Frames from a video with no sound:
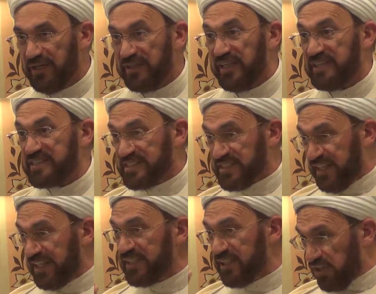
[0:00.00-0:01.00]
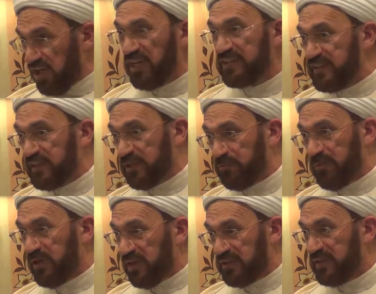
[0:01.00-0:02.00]
They say the right thing,
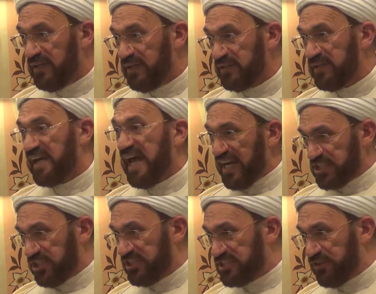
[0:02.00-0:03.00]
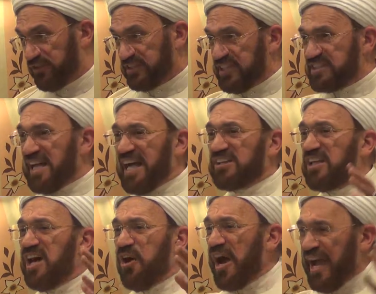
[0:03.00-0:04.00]
but their action is different. They say
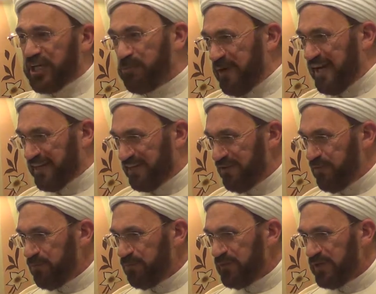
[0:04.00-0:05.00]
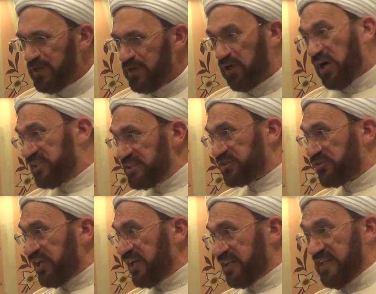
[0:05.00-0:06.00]
Allahu Akbar, God is
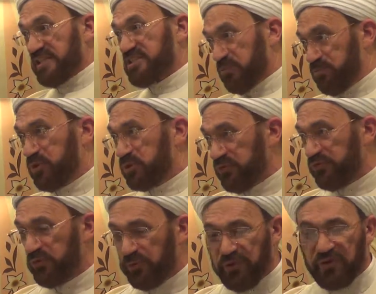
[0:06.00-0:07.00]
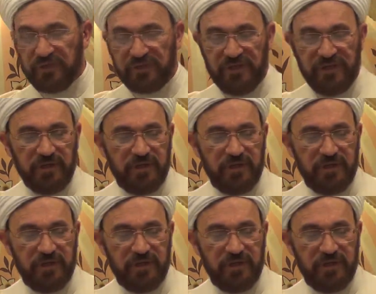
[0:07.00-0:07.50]
great, that's a beautiful word.